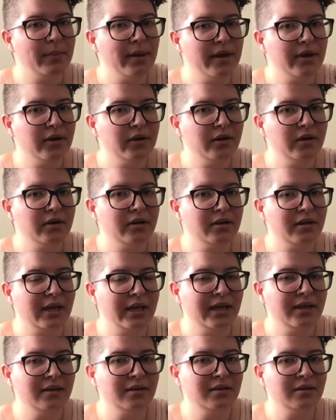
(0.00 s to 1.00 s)
better
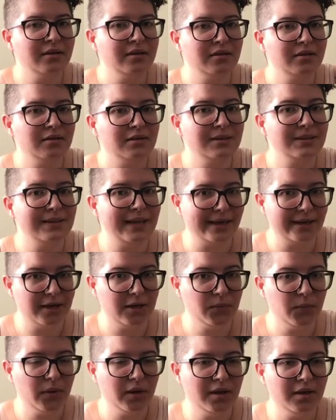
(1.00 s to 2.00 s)
than the
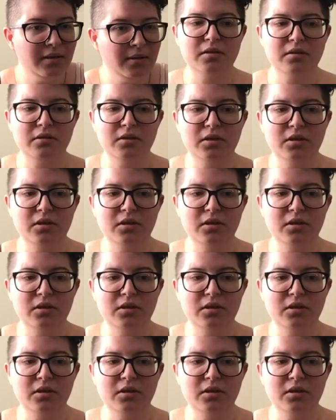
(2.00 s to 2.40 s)
second one.